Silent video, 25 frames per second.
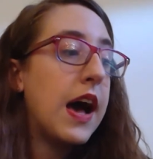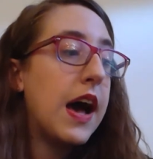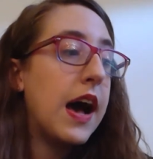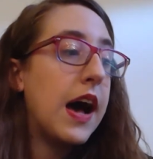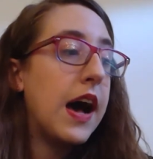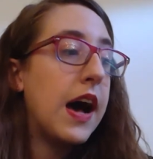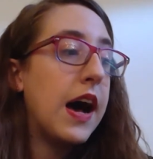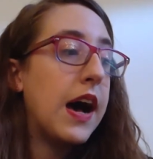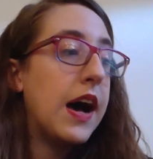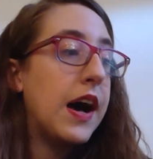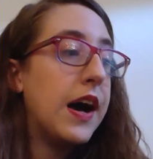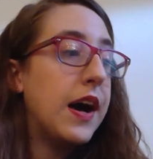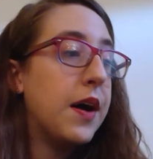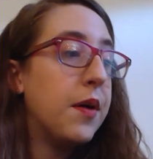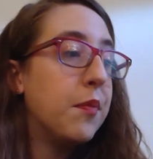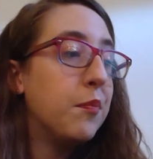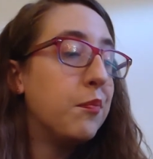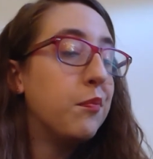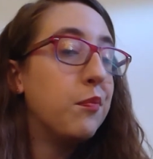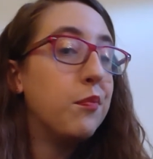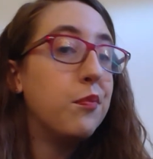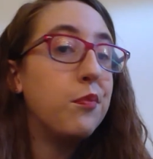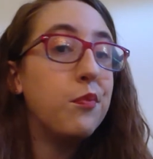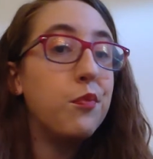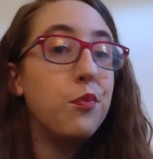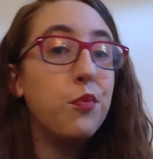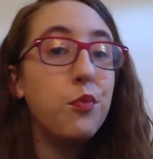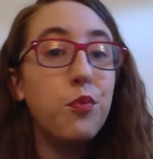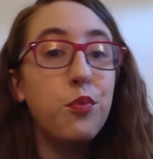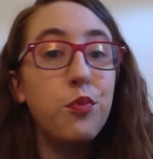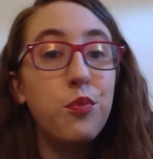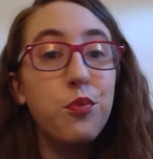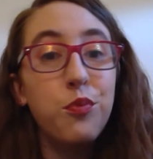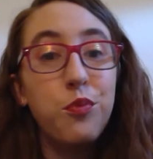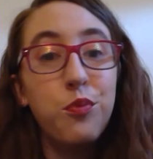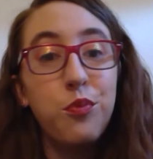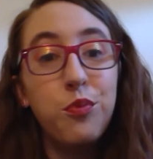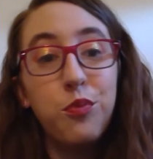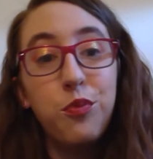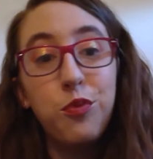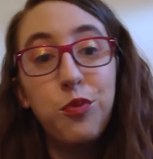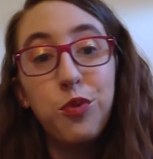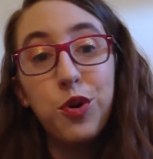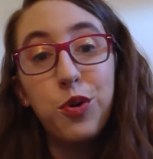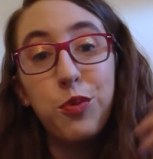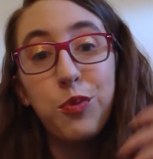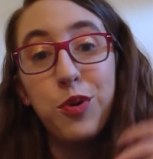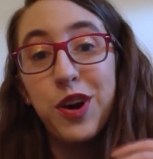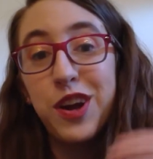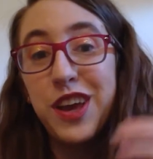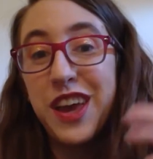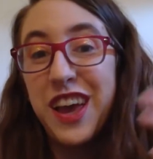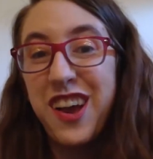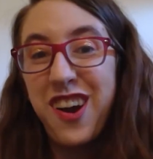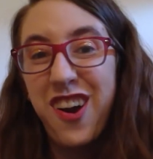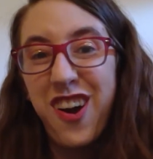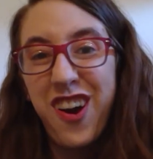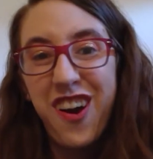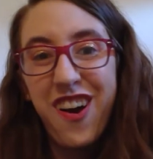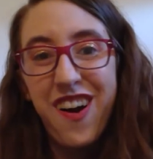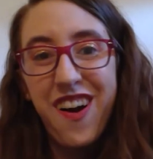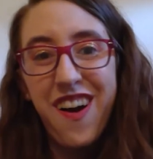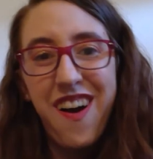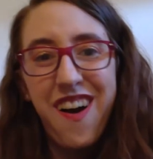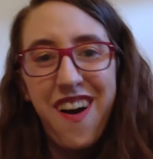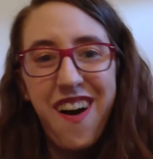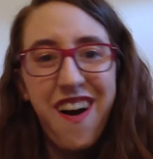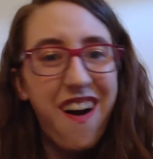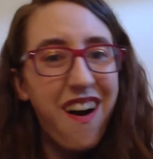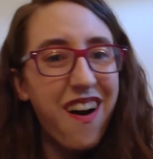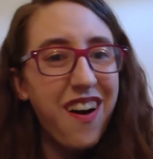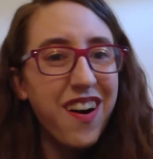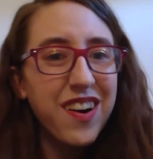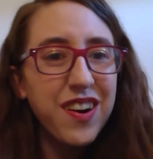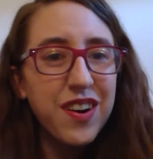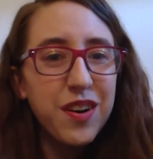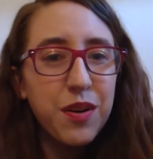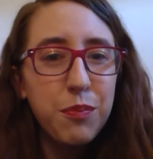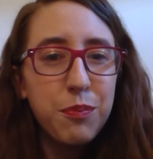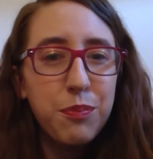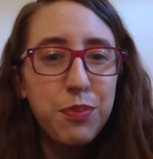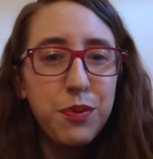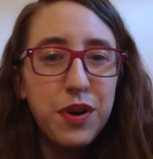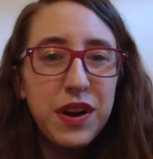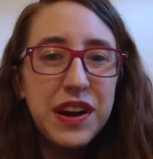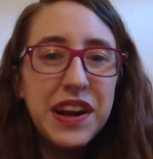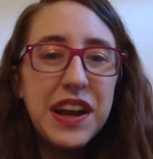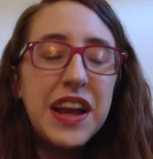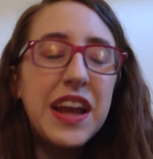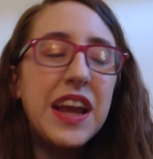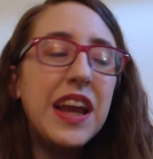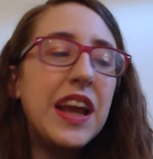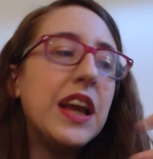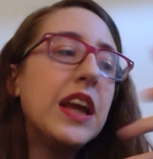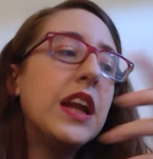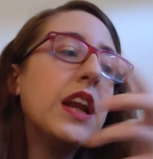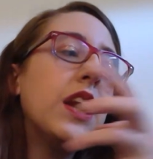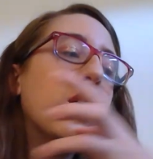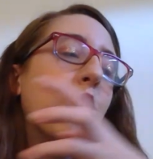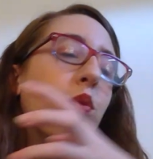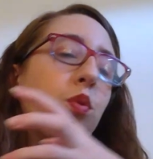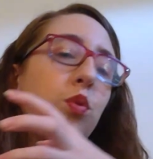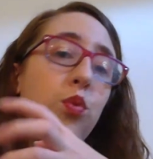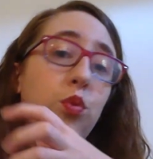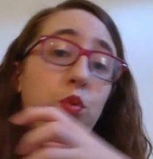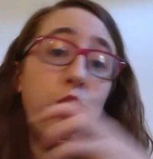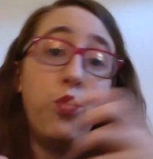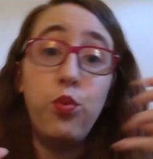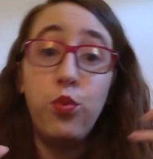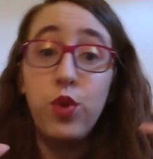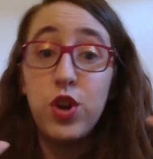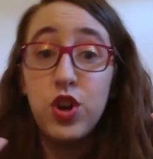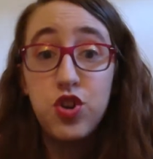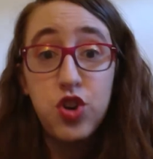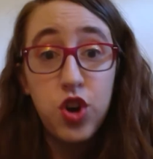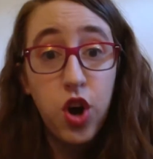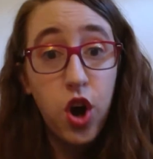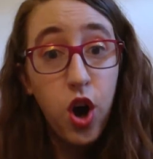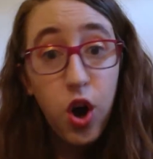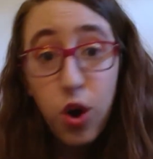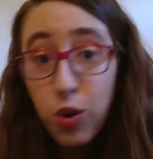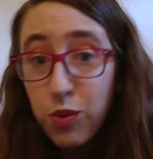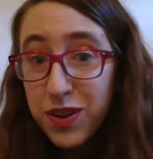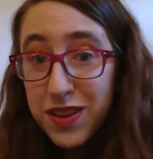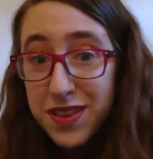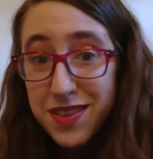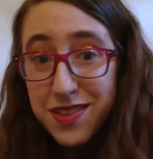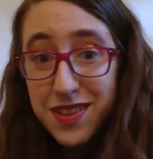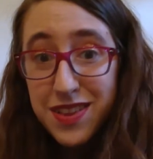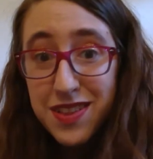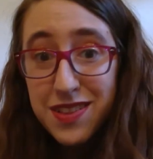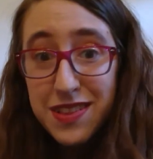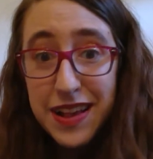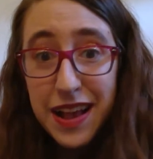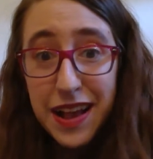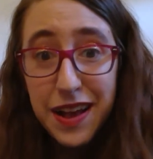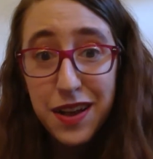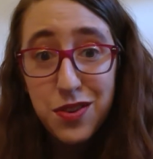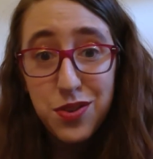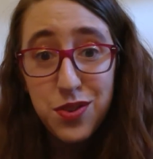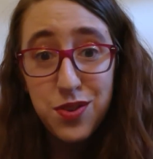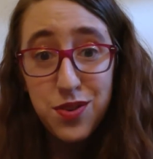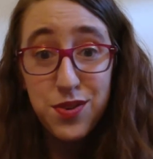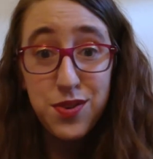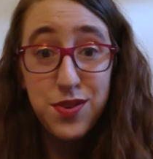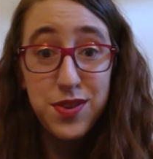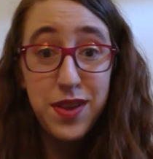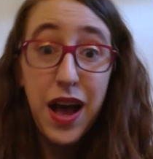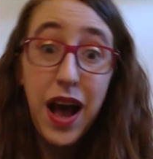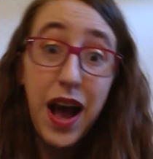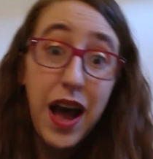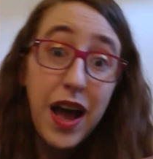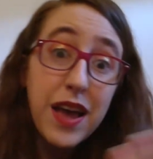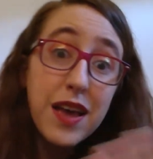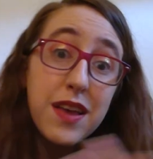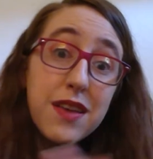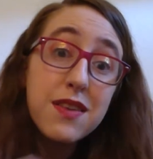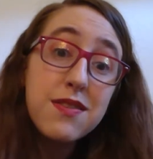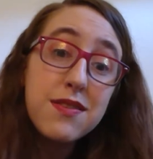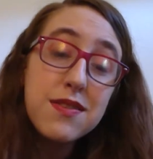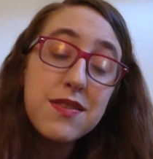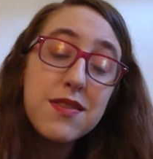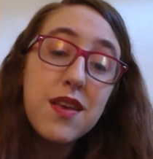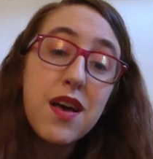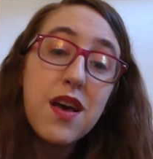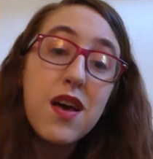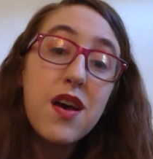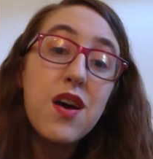We're working our art brain, which always needs exercise.